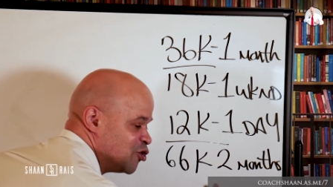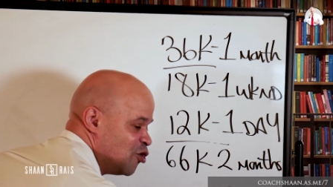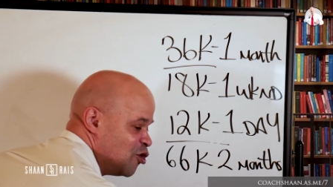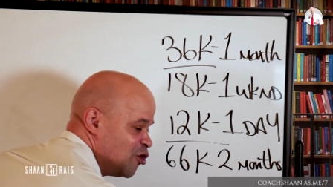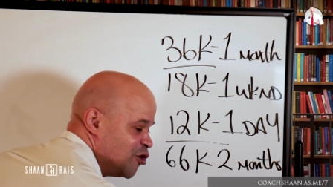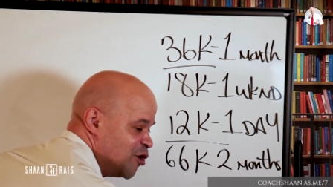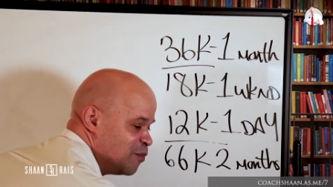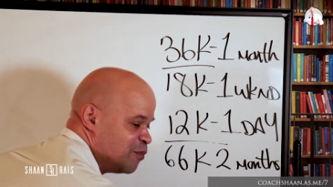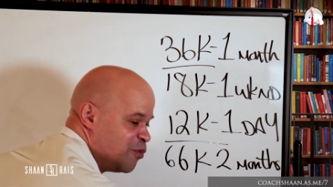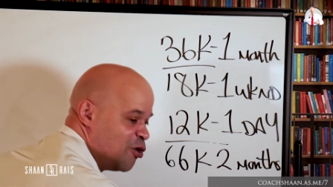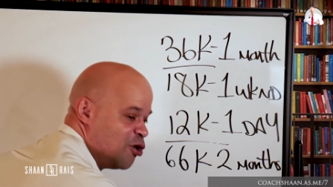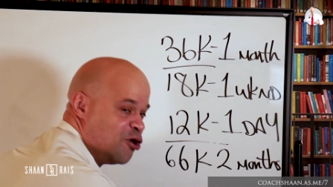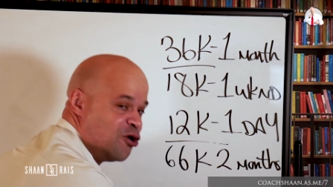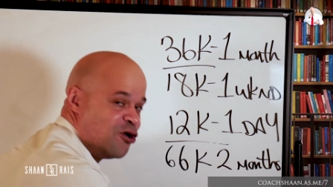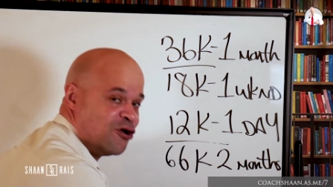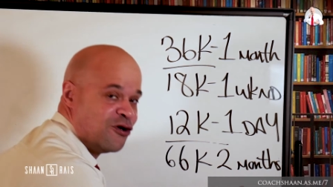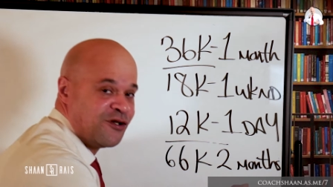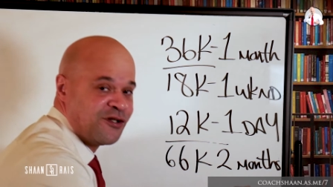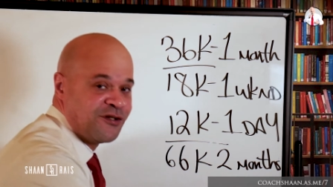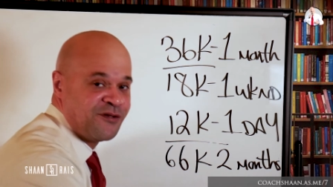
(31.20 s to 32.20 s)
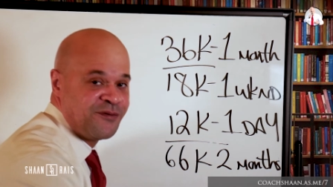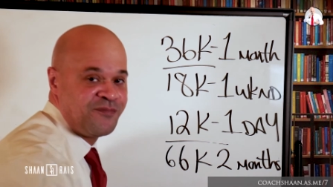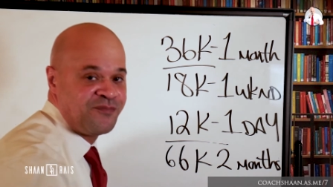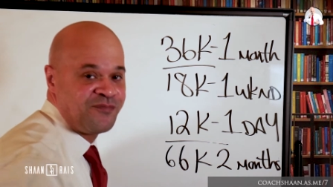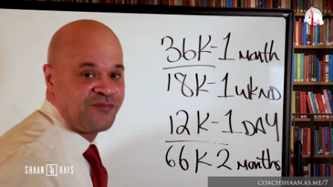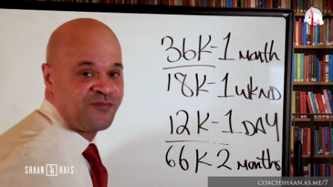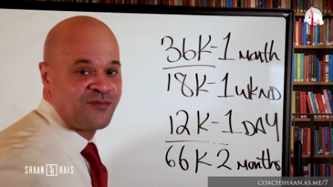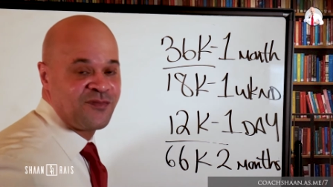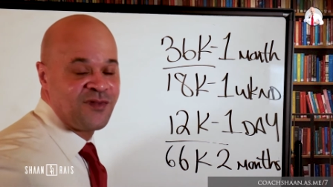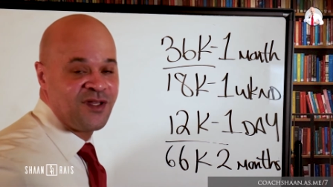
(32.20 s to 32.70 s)
on the board,
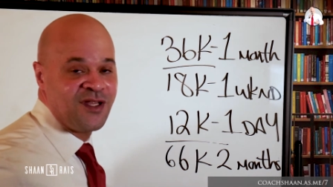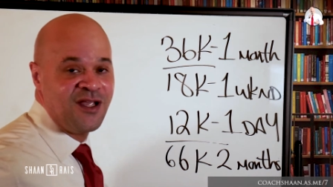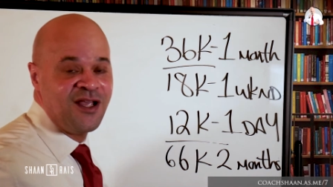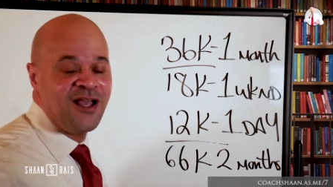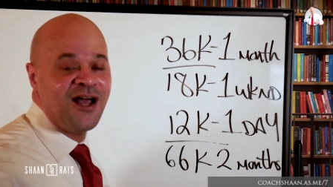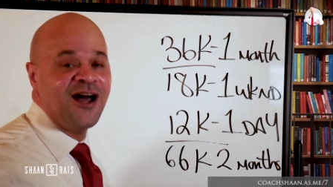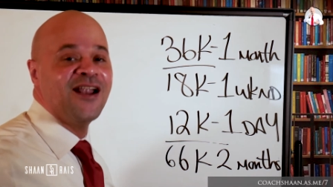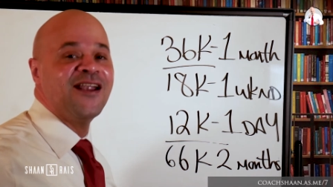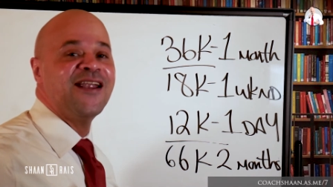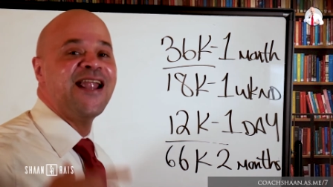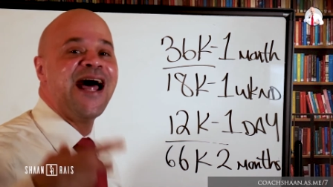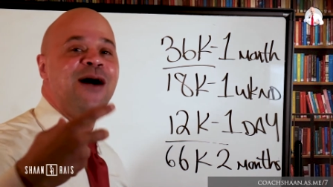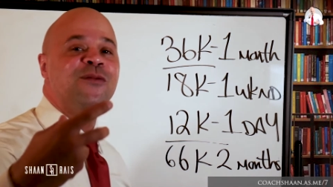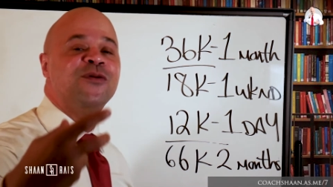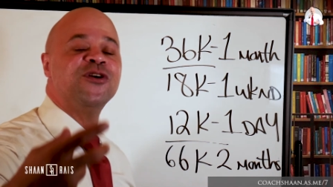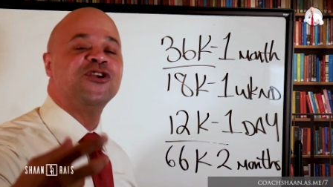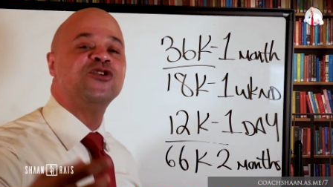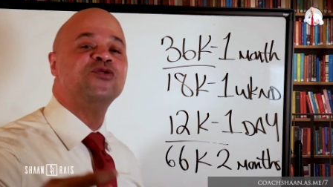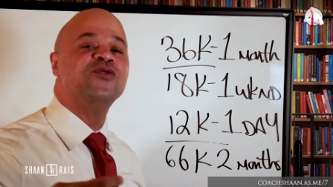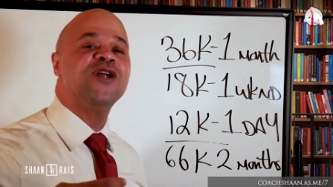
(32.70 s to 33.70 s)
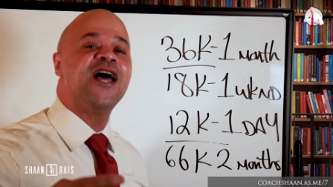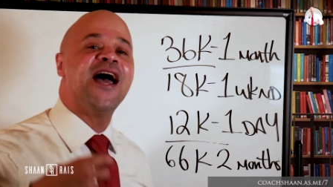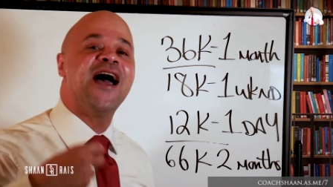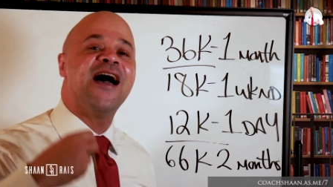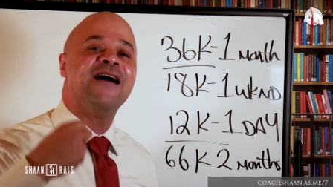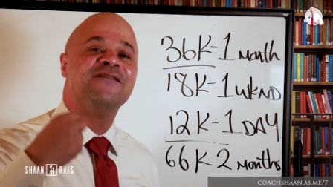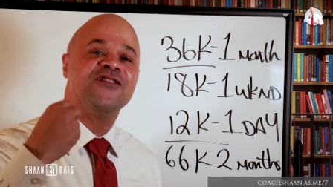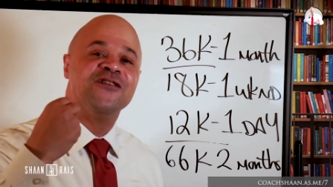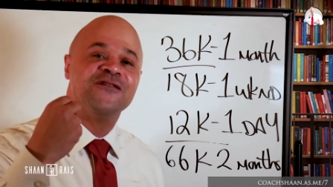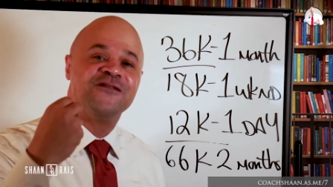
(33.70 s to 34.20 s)
allowing you to
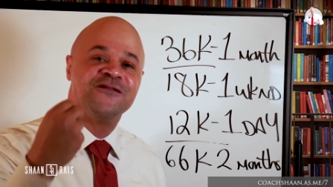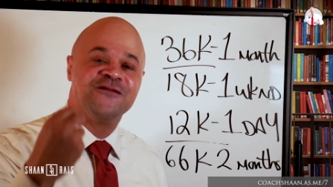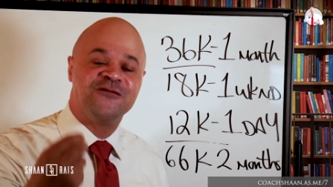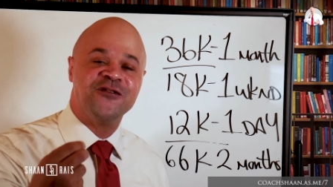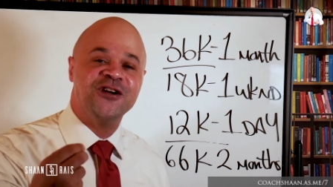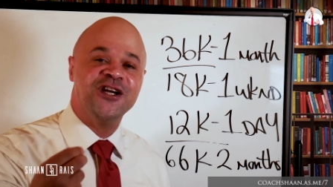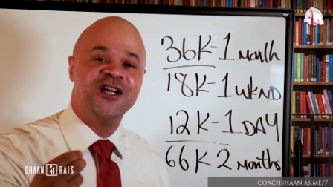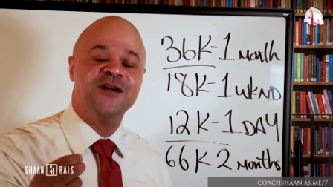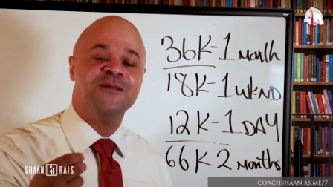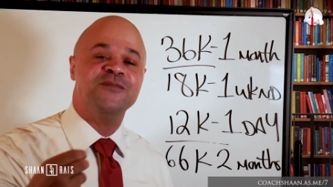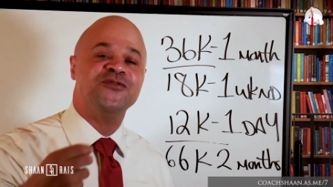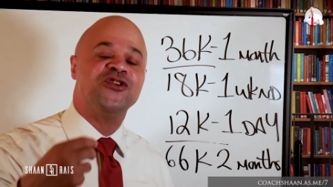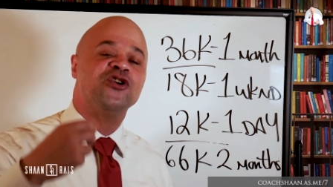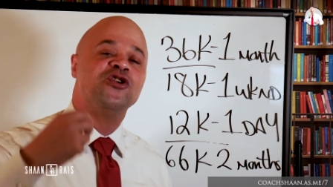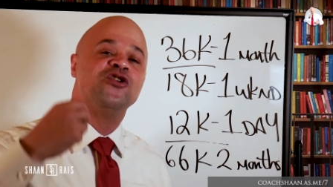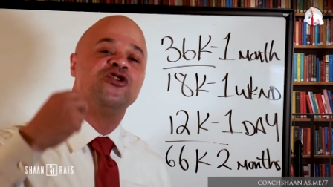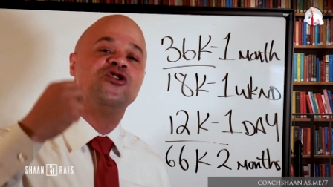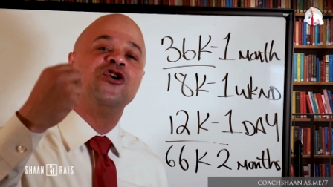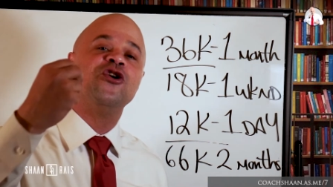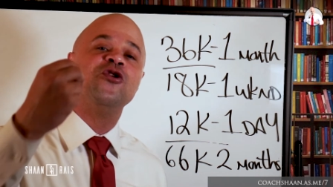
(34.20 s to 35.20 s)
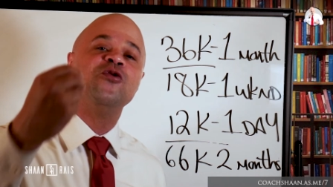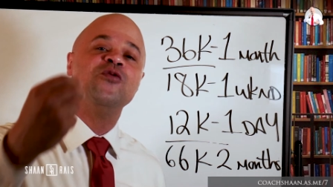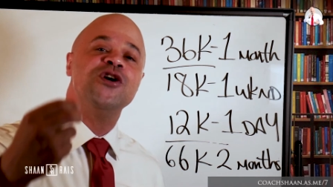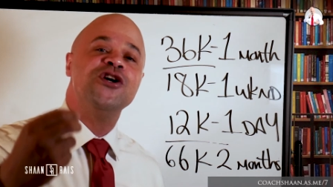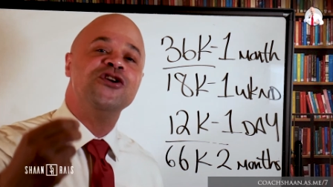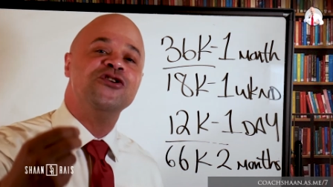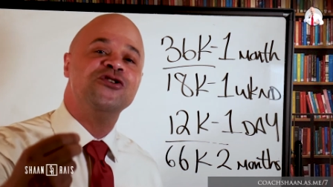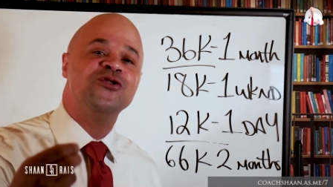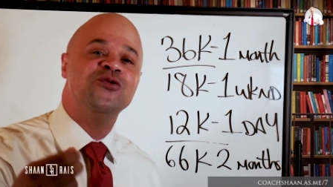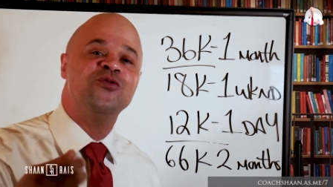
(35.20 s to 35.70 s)
have the freedom to go
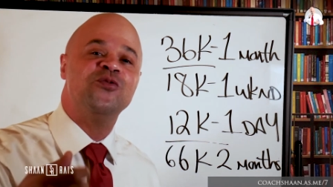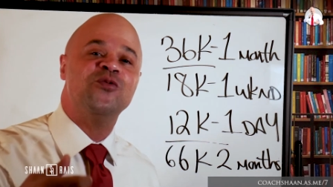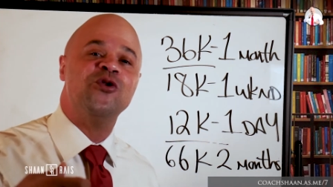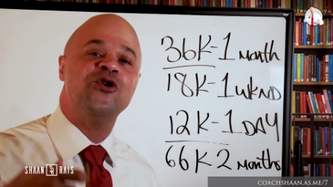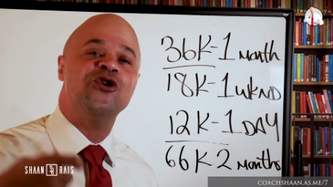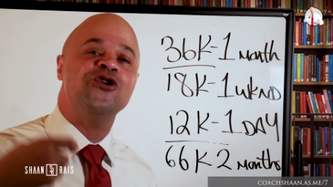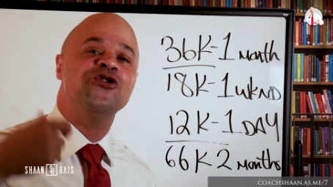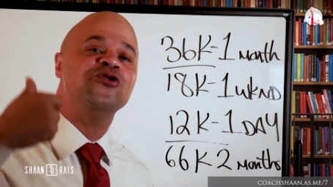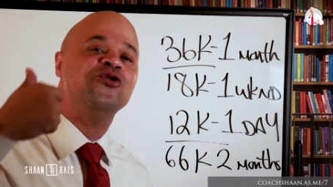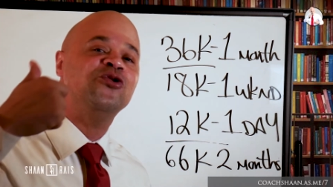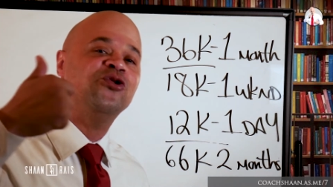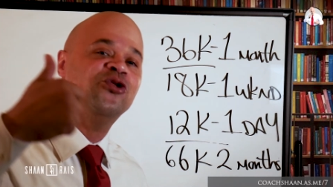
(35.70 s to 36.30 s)
where you want,